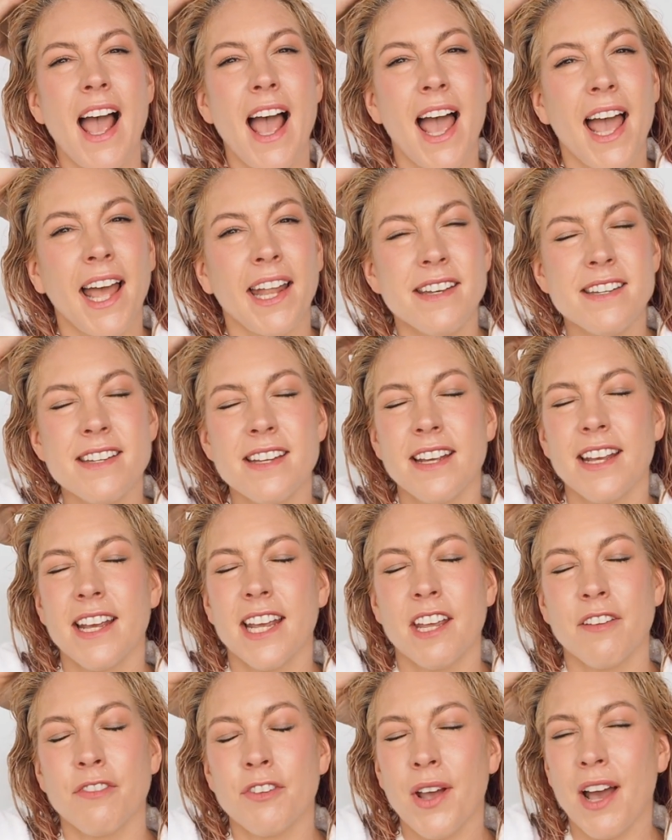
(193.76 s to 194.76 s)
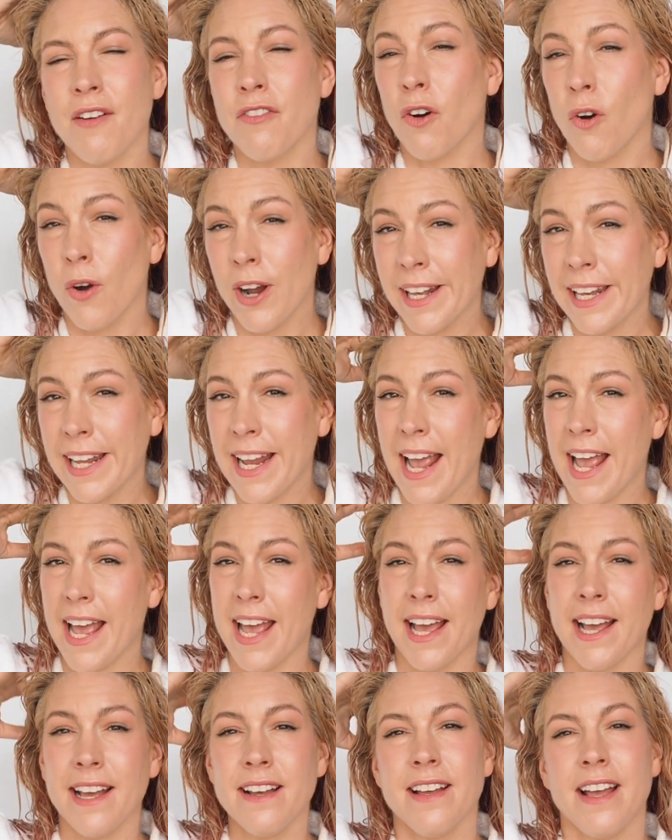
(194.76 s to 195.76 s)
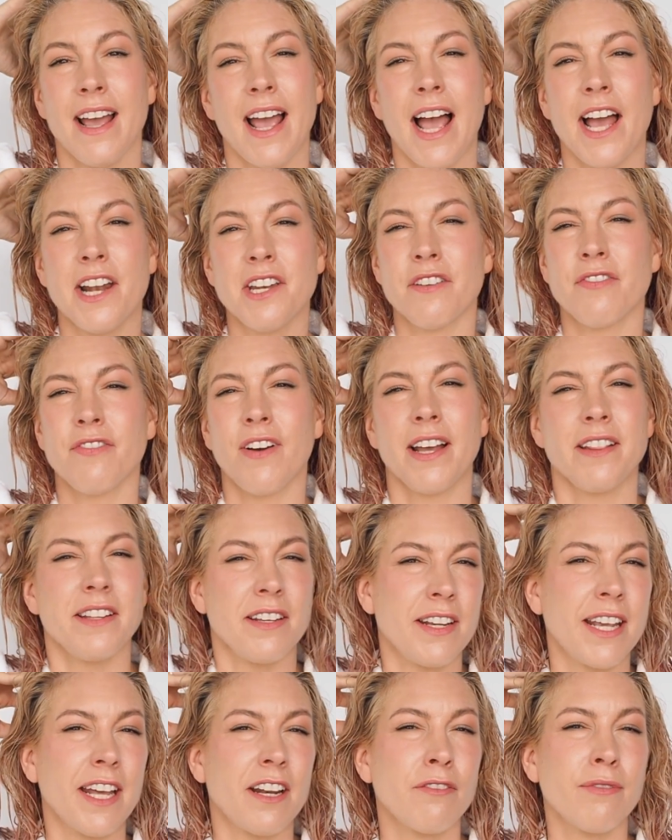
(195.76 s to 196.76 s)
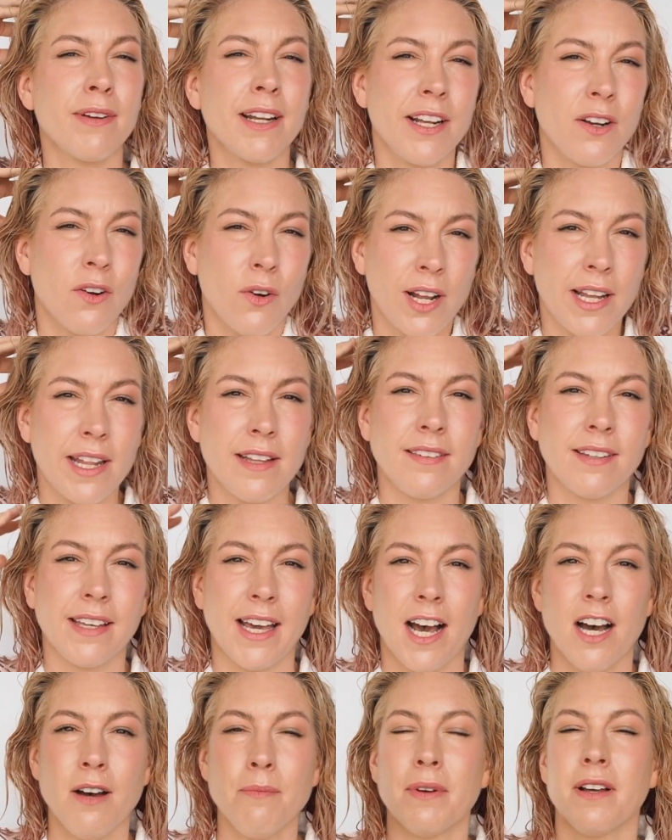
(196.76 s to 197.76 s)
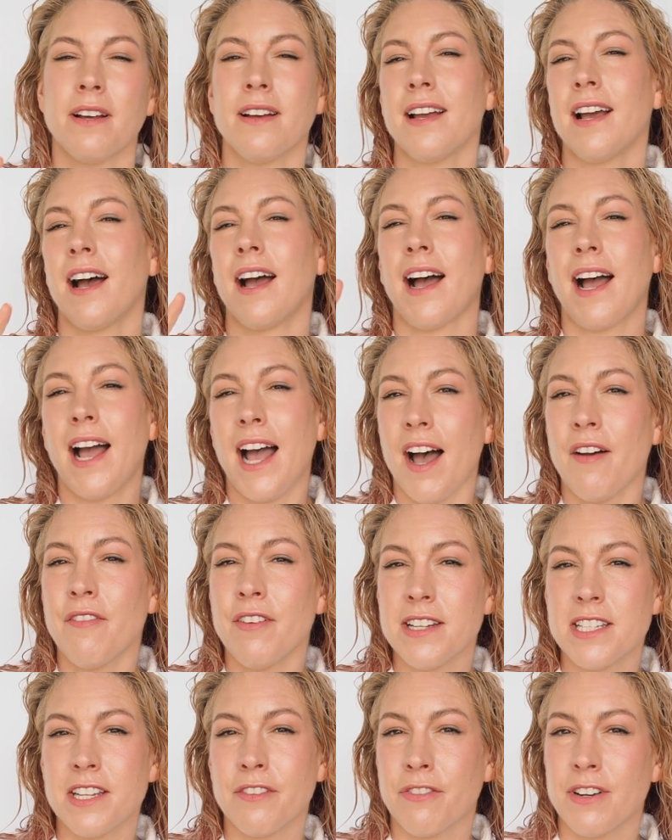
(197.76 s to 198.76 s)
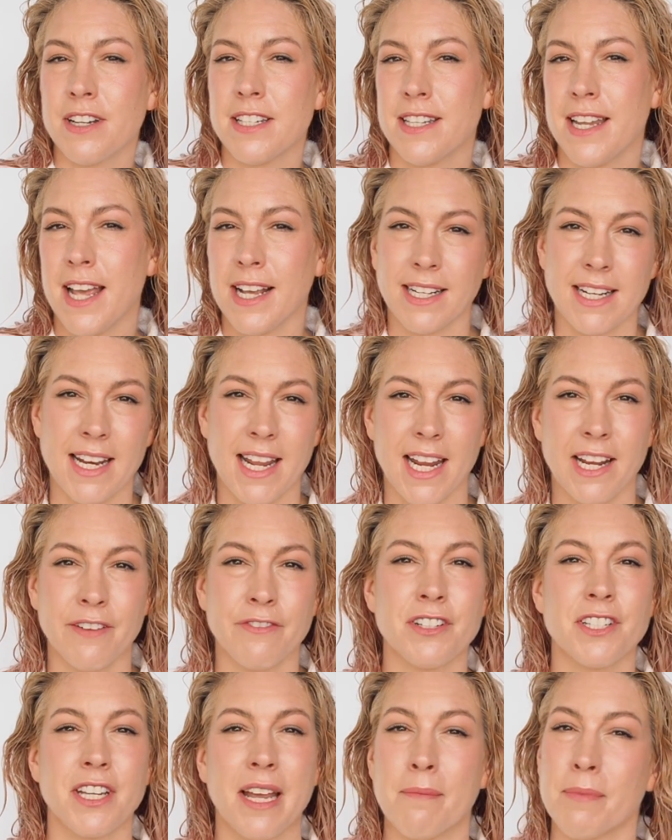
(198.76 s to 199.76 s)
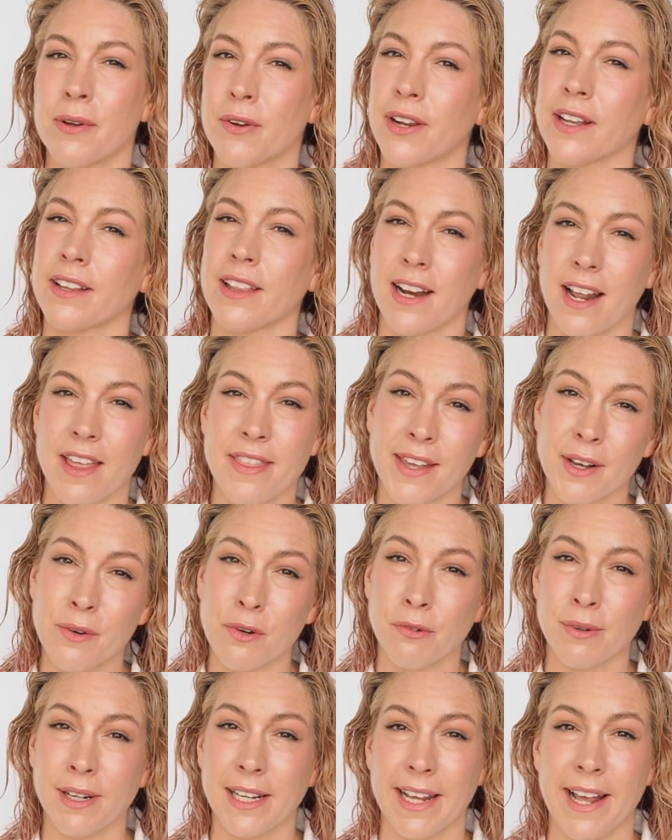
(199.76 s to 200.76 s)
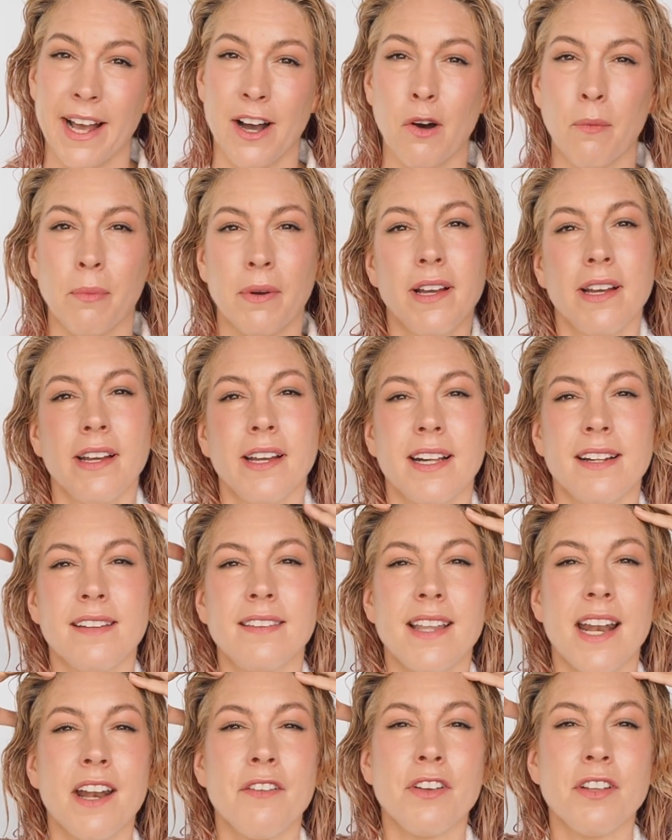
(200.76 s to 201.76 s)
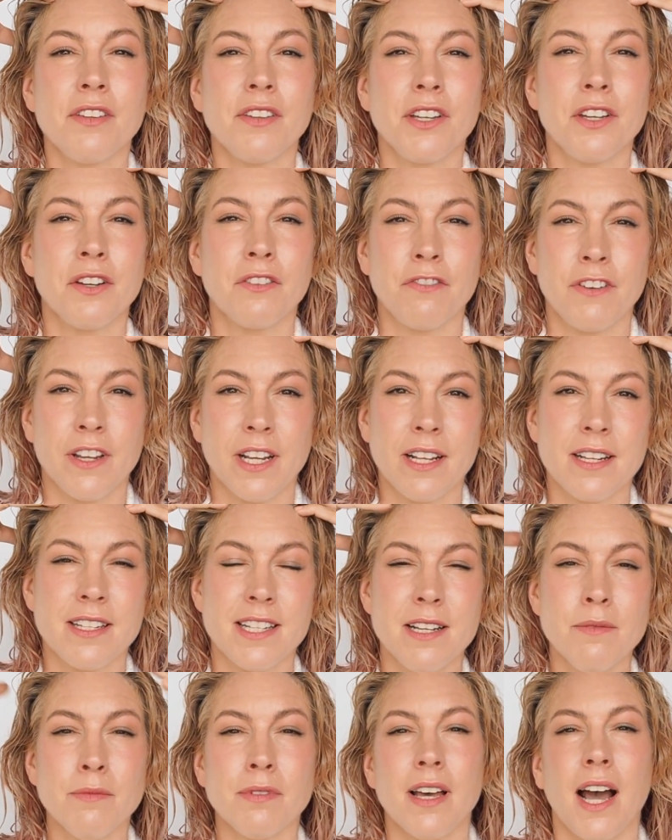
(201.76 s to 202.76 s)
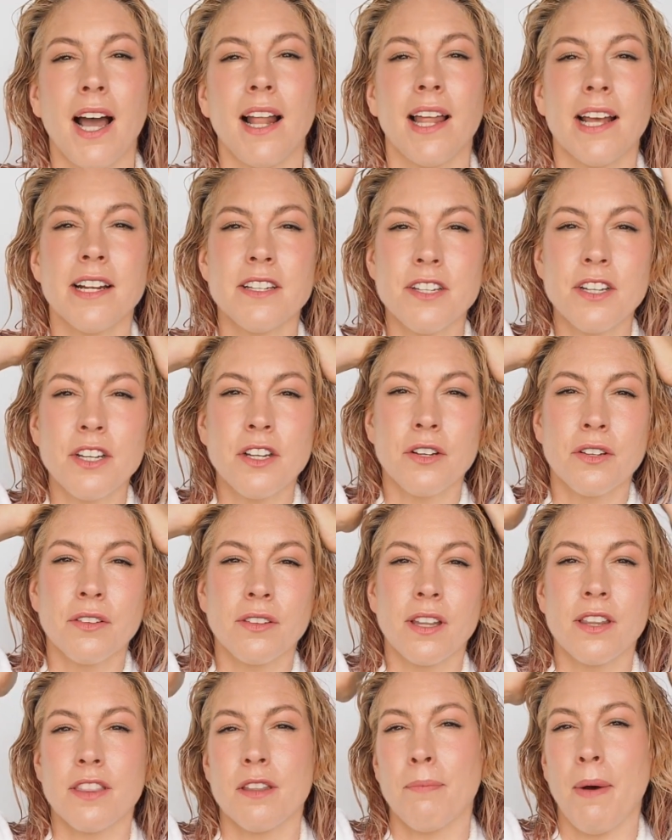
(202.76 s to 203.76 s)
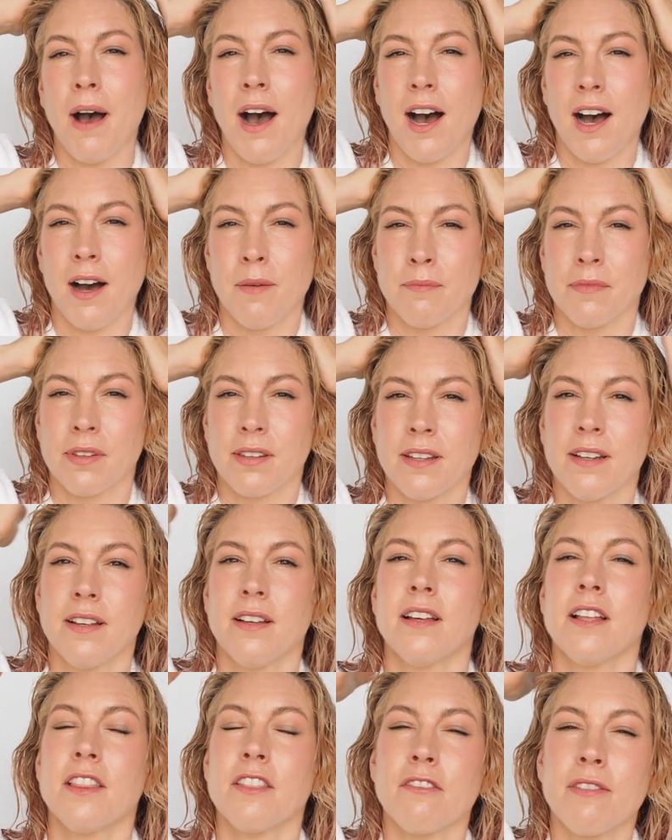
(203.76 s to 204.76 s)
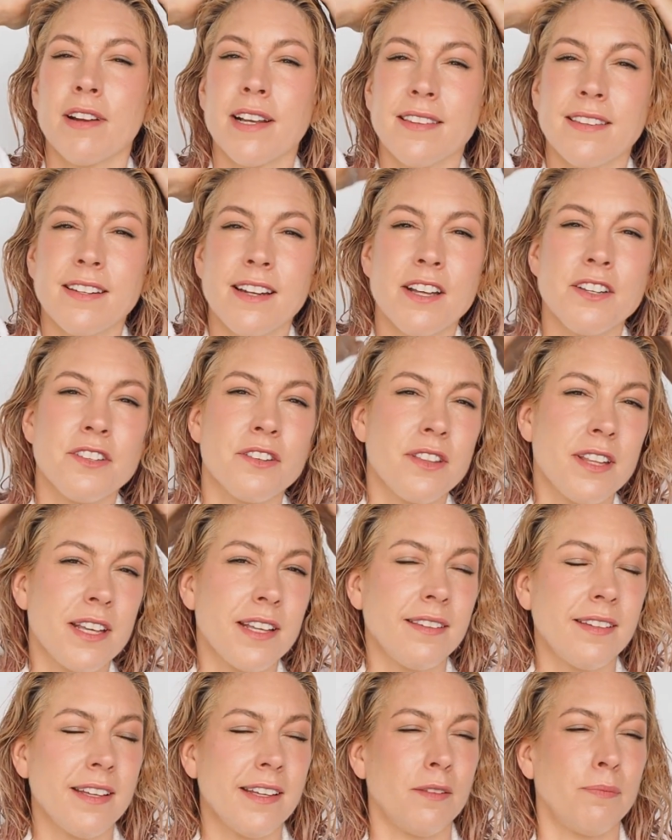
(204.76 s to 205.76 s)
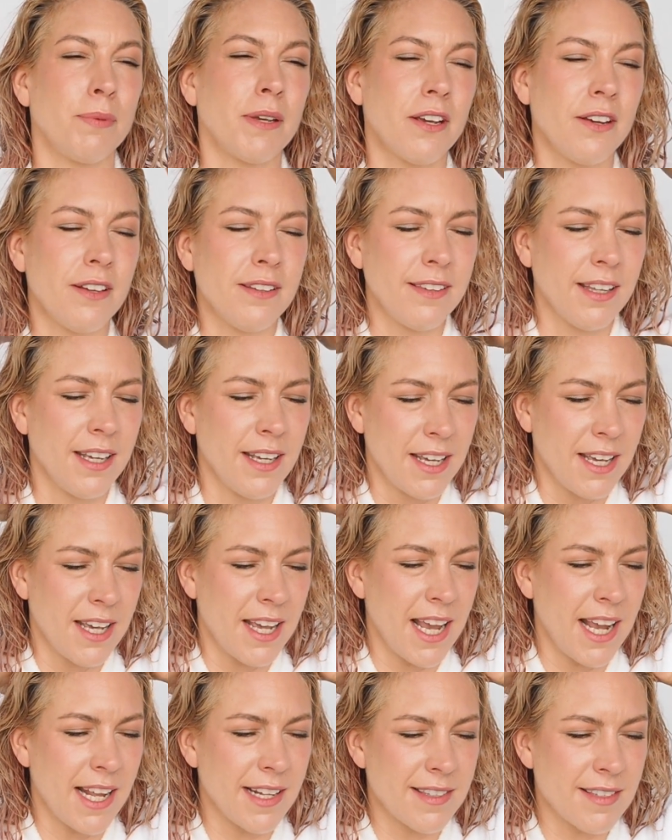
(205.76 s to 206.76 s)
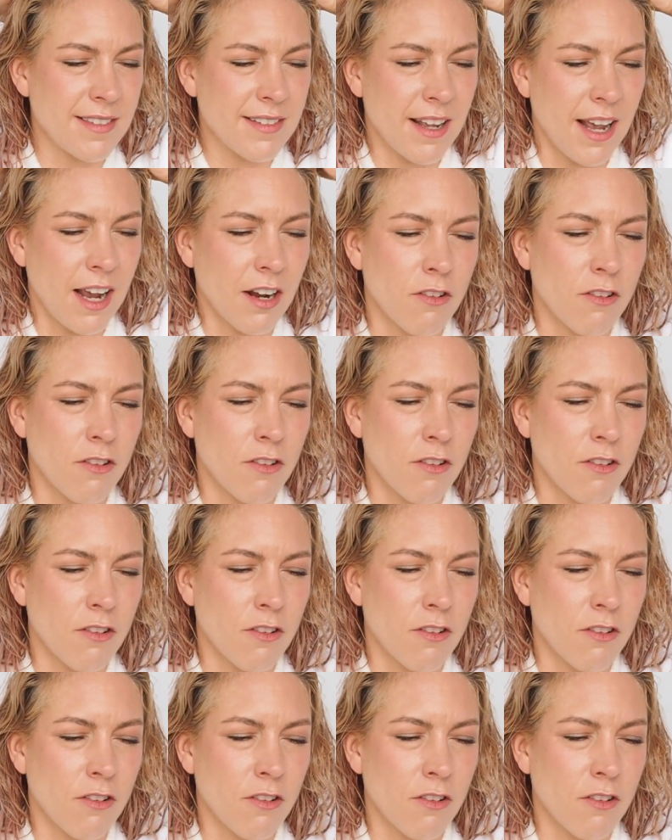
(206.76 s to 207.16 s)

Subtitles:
And if you have oily hair and you find that you get a really oily scalp, I have a different technique for shampooing that I think will really help. Instead of using your fingertips, I like to use the palms. The reason I do this is because it's